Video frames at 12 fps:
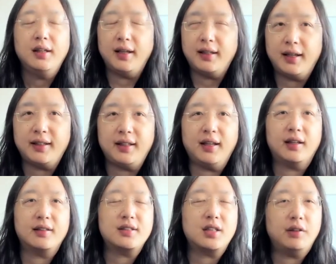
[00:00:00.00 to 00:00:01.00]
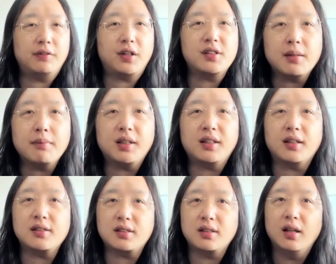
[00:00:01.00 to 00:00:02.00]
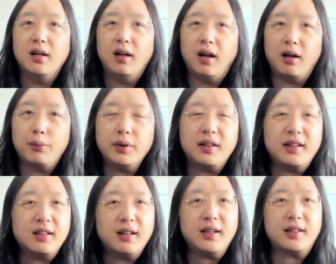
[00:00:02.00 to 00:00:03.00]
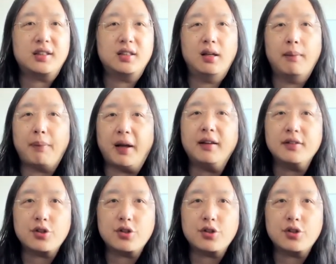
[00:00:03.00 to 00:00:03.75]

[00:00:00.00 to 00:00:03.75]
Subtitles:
And at the end, if there's something that's really liked by